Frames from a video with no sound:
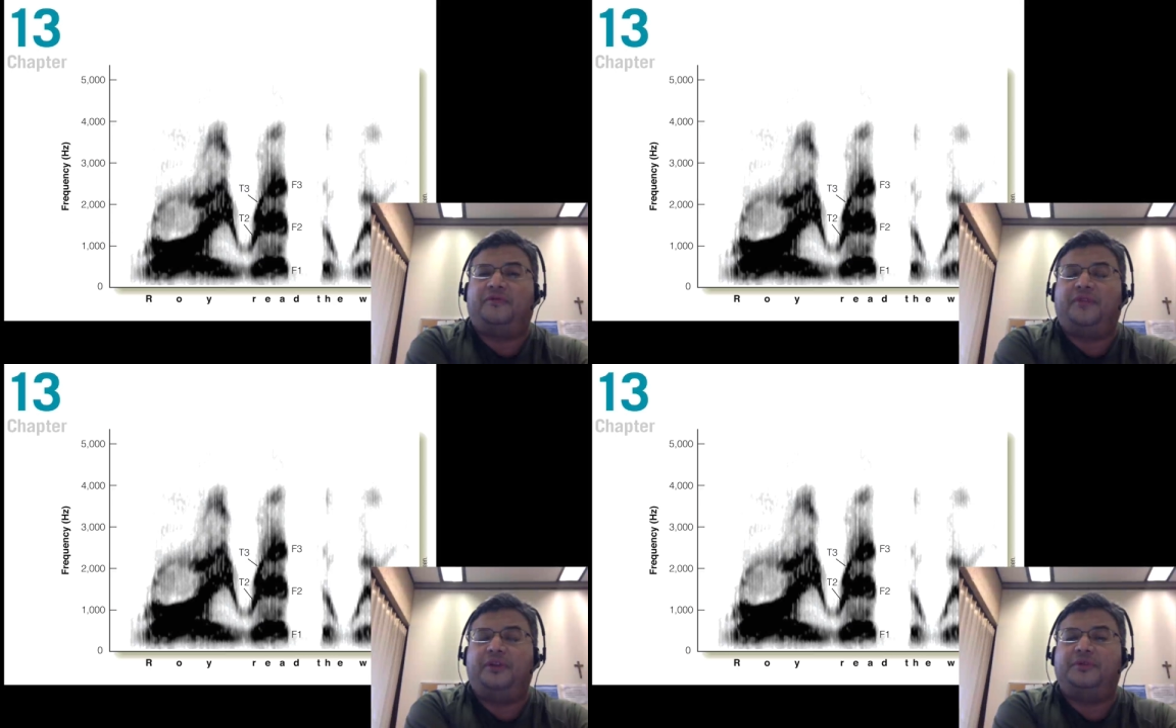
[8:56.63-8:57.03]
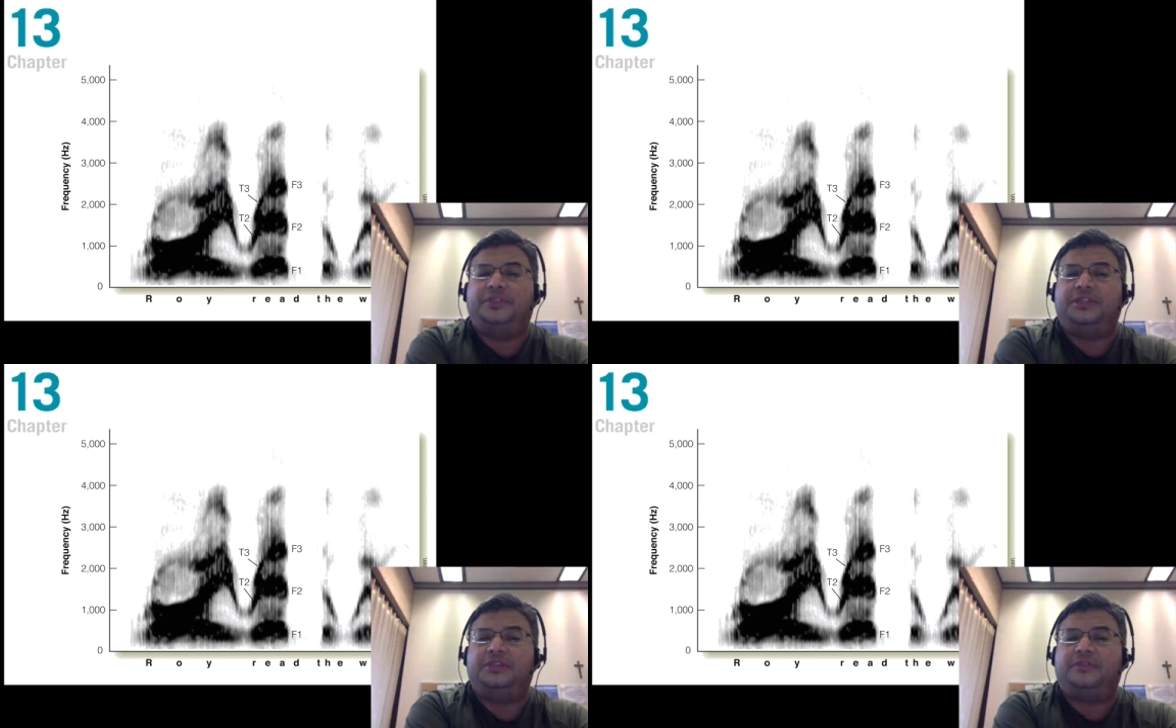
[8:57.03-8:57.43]

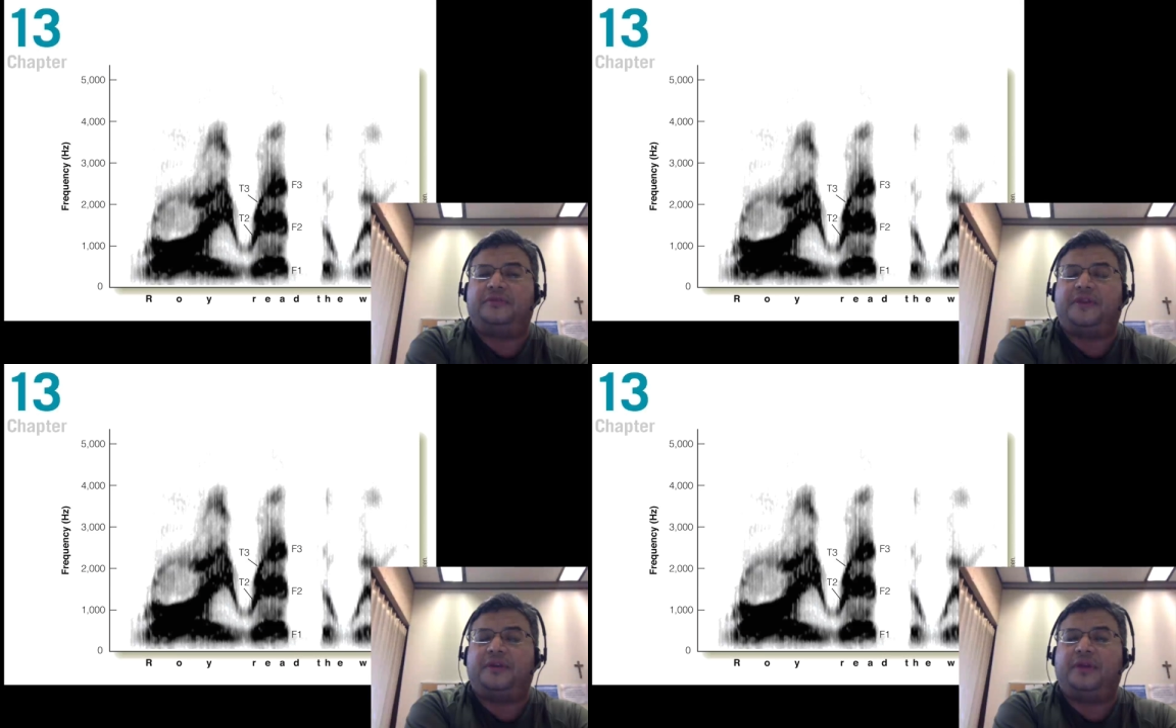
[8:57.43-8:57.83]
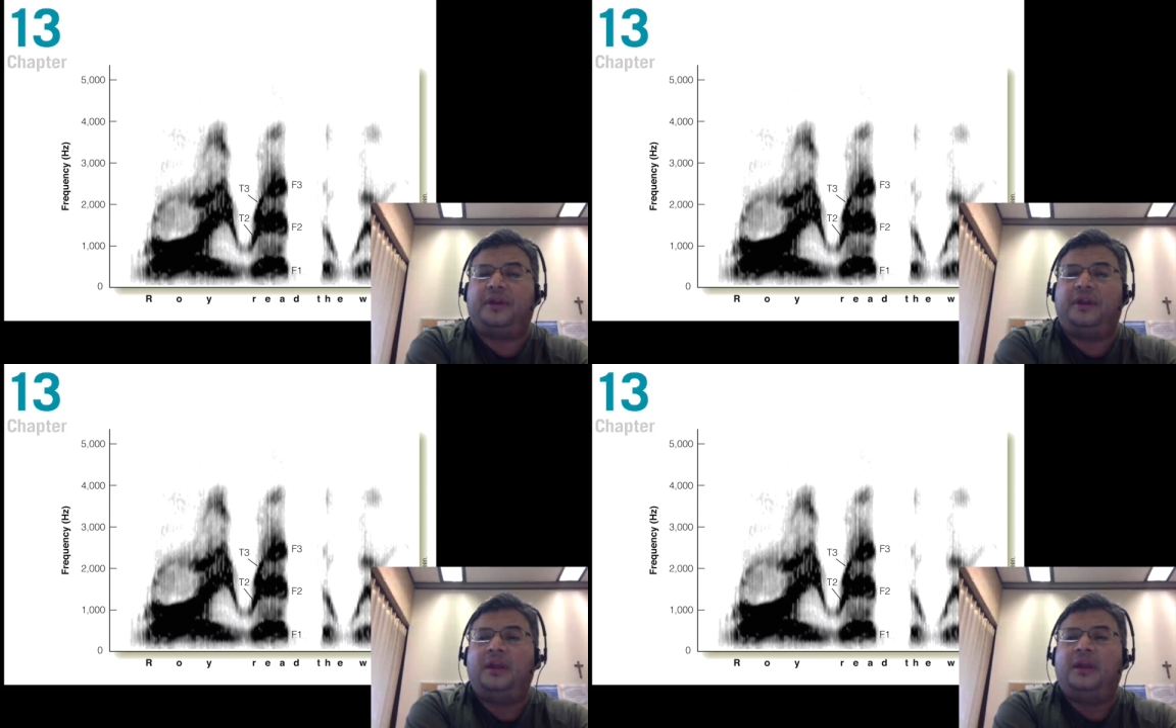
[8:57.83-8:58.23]
frequencies are
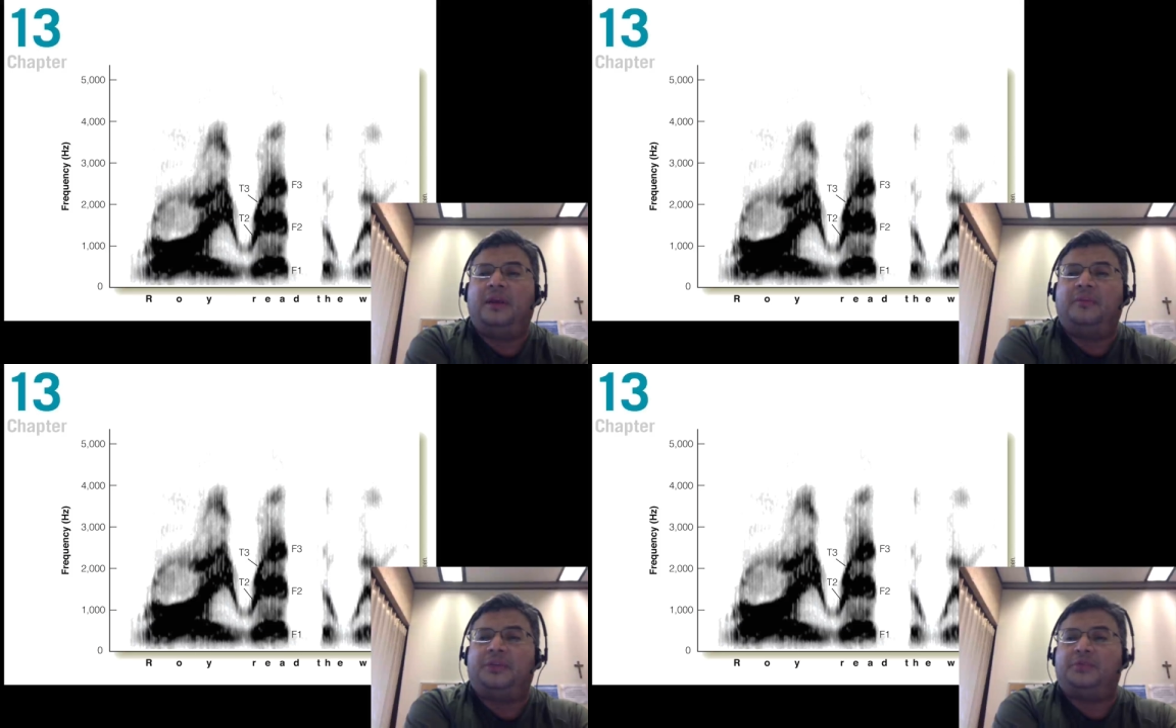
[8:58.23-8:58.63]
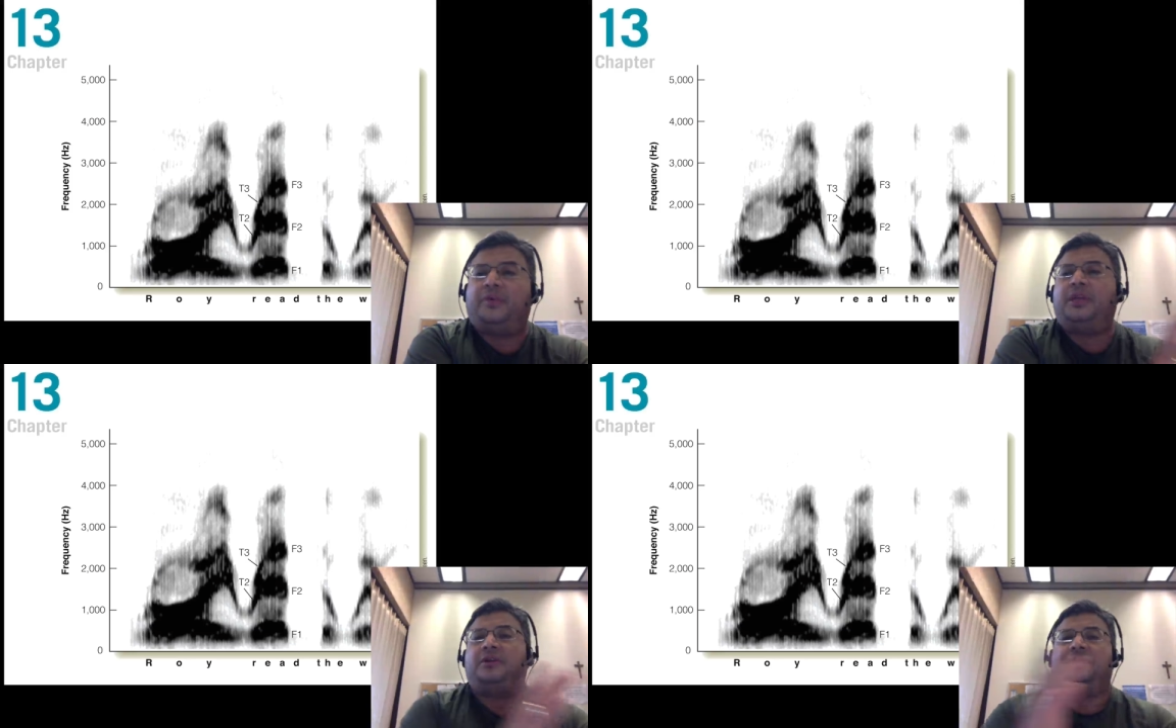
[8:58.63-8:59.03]
very much
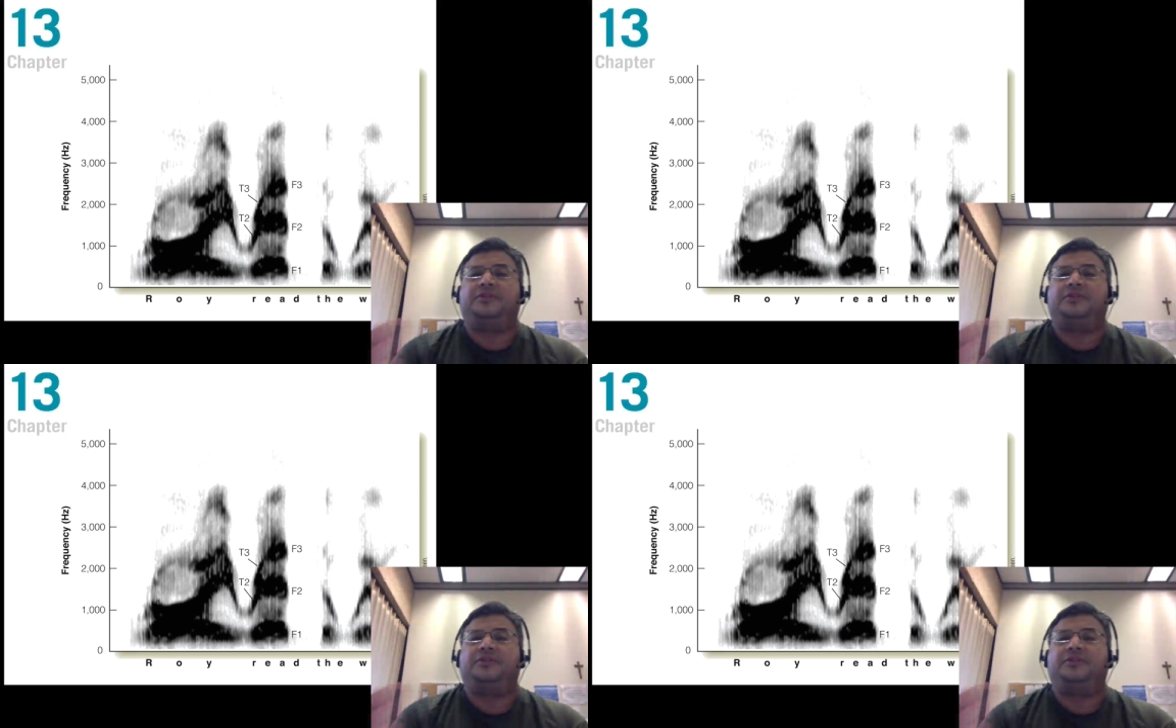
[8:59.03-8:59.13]
weaker.